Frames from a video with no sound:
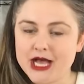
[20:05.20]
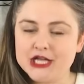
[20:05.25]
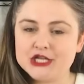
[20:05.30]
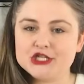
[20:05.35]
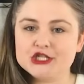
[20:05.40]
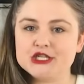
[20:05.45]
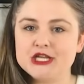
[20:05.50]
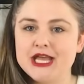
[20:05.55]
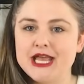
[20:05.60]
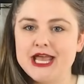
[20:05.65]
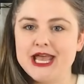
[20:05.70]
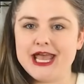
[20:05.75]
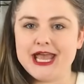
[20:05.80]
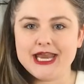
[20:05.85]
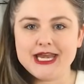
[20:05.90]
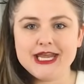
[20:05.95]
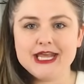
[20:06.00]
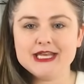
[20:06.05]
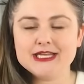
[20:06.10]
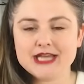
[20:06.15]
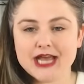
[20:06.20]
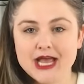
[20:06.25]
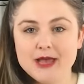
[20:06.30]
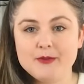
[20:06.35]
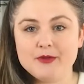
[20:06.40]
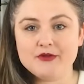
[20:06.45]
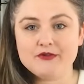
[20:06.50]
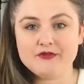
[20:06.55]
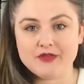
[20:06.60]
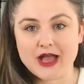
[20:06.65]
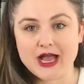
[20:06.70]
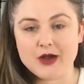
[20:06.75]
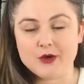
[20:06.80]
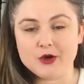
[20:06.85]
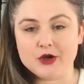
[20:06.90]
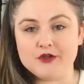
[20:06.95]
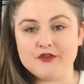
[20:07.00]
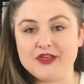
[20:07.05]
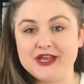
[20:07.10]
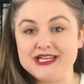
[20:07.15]
much any type of
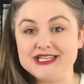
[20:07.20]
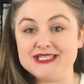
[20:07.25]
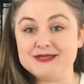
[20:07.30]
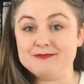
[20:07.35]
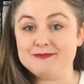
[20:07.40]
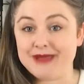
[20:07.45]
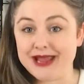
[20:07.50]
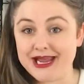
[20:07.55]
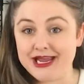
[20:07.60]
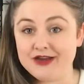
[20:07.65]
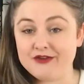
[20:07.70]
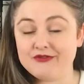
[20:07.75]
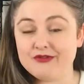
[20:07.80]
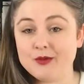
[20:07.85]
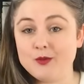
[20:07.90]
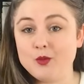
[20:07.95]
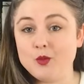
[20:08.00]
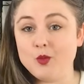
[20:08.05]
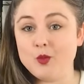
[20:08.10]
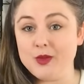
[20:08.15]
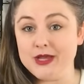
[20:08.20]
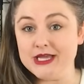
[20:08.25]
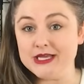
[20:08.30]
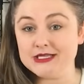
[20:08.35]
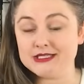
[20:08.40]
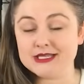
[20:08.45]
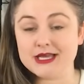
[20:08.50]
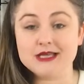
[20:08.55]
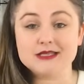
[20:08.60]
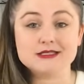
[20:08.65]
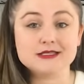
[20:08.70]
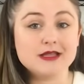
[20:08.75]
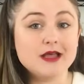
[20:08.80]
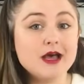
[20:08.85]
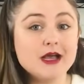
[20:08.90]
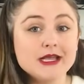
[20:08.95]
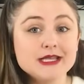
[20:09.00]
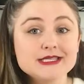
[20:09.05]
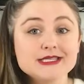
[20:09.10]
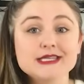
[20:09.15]
flour that is made from wheat, as
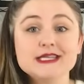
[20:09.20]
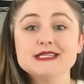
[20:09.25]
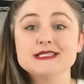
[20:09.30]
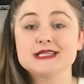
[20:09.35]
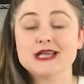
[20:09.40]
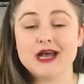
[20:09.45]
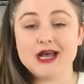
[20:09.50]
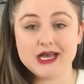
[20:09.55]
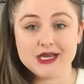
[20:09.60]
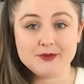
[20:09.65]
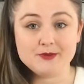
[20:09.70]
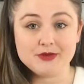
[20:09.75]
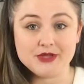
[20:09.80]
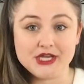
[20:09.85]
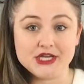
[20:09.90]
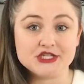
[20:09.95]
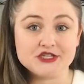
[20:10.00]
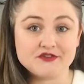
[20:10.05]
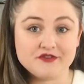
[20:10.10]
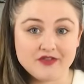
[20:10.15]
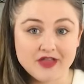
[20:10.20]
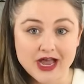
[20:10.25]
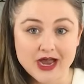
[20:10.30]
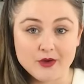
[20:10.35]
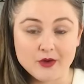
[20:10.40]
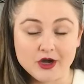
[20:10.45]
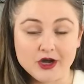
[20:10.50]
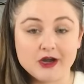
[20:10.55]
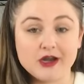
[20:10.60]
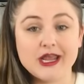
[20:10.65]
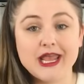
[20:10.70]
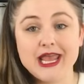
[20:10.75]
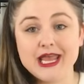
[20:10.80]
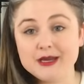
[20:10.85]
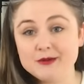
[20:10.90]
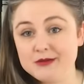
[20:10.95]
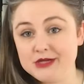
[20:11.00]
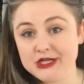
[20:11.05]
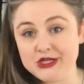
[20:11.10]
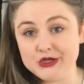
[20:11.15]
long as it is unbleached flour,
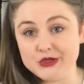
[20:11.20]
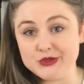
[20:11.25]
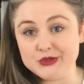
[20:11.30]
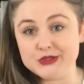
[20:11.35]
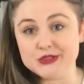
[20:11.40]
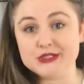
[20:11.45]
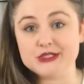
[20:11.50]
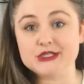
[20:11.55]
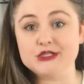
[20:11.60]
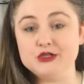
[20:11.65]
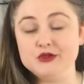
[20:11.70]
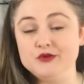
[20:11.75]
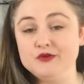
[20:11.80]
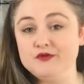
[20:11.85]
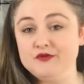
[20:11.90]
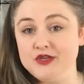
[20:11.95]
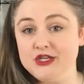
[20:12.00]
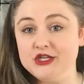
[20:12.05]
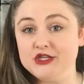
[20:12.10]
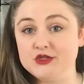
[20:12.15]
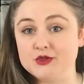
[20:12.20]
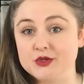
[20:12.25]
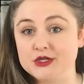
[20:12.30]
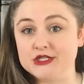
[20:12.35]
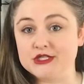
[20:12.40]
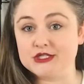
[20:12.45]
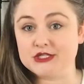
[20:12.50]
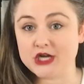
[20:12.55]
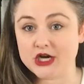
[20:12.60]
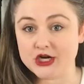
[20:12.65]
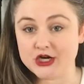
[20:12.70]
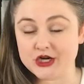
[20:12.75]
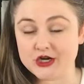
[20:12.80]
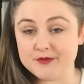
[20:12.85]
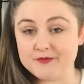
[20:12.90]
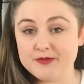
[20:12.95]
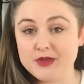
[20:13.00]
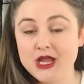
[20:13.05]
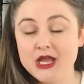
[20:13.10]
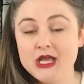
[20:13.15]
can be used to feed your
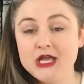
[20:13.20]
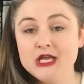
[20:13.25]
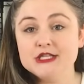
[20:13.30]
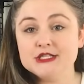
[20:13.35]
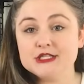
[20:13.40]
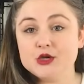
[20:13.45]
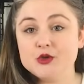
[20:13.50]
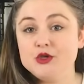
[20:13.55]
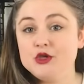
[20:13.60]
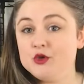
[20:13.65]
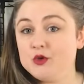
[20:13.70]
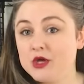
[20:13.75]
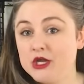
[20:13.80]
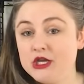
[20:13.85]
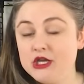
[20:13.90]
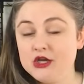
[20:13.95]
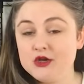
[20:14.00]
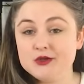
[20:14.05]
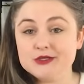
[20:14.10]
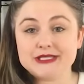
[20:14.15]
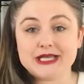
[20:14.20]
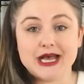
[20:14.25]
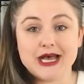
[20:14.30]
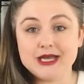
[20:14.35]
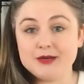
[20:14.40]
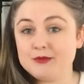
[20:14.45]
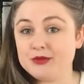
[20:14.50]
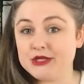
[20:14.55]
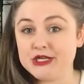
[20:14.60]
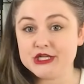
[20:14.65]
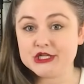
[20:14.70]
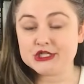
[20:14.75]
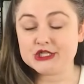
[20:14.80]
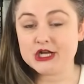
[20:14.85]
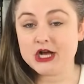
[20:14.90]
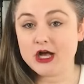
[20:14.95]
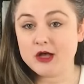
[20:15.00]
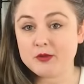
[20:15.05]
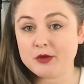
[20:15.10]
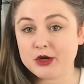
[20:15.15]
starter. So you can use
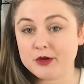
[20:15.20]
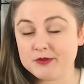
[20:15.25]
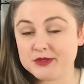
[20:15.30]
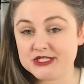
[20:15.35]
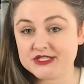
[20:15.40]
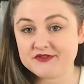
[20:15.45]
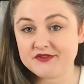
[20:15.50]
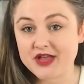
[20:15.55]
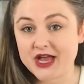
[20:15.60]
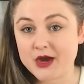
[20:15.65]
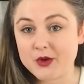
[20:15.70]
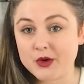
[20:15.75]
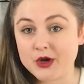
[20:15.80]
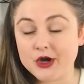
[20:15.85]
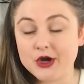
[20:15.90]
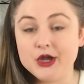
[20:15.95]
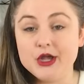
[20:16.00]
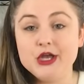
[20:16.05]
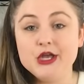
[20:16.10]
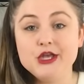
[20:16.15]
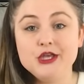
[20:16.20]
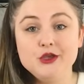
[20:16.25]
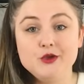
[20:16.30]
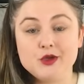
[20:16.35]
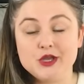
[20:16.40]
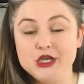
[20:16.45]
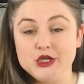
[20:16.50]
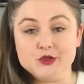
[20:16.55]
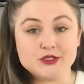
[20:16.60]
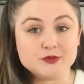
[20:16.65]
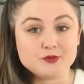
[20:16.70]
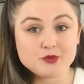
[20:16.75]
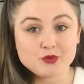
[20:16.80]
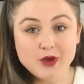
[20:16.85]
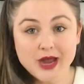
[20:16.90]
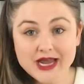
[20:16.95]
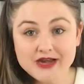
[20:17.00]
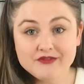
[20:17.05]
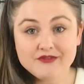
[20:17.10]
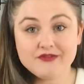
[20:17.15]
unbleached all-purpose flour, you can use
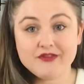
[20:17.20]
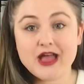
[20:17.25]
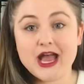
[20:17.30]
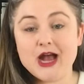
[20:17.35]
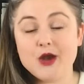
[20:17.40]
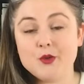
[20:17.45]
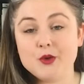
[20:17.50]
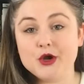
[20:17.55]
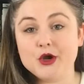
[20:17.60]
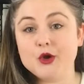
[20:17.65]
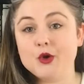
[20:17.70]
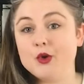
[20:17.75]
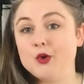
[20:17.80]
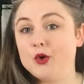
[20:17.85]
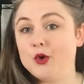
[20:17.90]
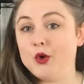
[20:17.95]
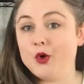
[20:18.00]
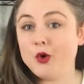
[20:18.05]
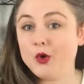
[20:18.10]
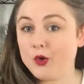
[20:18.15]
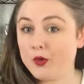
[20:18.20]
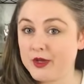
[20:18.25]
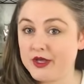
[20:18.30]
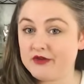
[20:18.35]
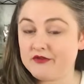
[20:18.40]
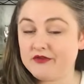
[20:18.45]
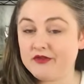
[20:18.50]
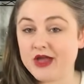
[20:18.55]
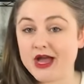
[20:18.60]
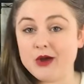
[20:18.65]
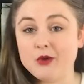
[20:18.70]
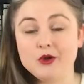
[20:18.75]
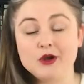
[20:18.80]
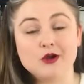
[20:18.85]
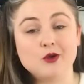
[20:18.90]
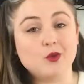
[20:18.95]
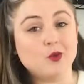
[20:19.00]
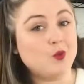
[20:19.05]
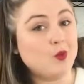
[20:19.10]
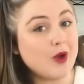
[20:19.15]
bread flour, whole wheat
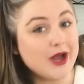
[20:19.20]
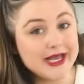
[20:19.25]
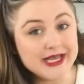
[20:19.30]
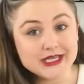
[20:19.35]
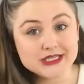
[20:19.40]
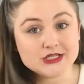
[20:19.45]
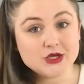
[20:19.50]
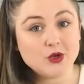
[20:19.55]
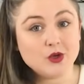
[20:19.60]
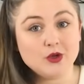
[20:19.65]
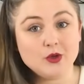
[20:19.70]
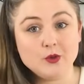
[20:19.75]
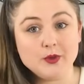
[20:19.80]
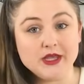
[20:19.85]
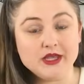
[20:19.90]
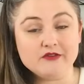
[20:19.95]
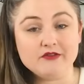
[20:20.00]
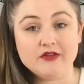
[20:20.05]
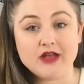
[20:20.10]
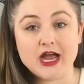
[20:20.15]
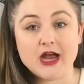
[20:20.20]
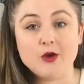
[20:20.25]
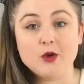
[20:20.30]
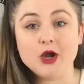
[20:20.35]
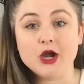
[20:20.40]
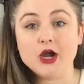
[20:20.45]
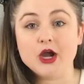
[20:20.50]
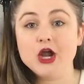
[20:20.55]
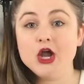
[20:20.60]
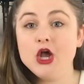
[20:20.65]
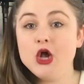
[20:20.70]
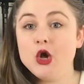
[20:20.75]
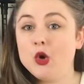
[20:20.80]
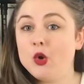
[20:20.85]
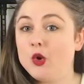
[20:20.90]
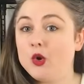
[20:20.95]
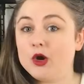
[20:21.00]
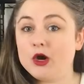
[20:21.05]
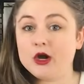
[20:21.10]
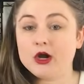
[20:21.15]
flour, white whole wheat flour,
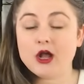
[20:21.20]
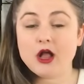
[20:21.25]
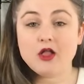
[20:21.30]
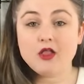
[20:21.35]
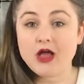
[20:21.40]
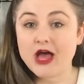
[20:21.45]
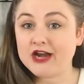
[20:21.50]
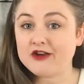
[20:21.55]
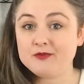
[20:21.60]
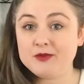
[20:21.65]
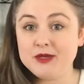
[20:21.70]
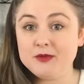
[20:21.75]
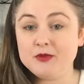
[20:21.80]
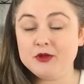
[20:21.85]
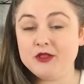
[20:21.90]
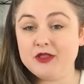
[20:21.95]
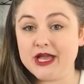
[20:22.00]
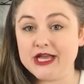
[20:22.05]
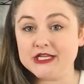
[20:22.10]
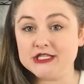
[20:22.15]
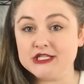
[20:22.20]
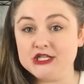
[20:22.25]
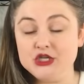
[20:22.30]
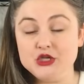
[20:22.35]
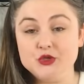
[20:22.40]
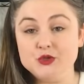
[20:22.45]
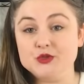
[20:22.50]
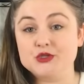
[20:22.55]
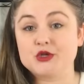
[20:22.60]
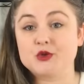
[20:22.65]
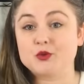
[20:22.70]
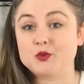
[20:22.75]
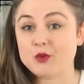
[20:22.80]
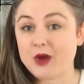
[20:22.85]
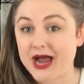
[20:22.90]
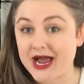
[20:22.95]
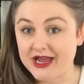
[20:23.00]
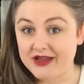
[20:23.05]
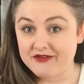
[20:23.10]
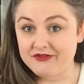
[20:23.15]
or a lot of people like to use
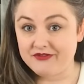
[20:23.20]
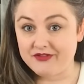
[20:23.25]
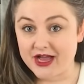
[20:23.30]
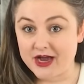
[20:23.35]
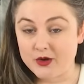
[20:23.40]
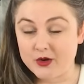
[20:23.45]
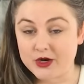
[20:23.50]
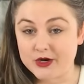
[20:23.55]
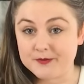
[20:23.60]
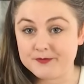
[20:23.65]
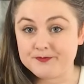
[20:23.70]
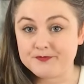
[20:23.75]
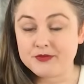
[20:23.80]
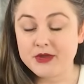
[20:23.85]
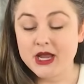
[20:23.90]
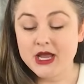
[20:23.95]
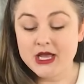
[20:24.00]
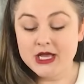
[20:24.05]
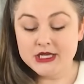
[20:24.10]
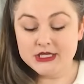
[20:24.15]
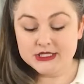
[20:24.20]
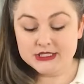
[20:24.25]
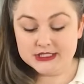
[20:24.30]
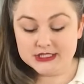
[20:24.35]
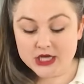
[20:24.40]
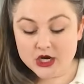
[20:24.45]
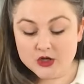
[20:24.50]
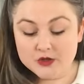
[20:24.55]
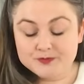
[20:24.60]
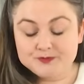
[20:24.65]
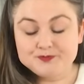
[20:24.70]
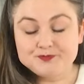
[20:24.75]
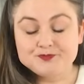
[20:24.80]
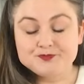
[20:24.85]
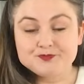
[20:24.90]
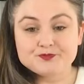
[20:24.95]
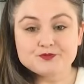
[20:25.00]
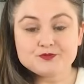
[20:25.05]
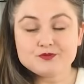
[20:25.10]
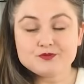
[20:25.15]
rye flour. So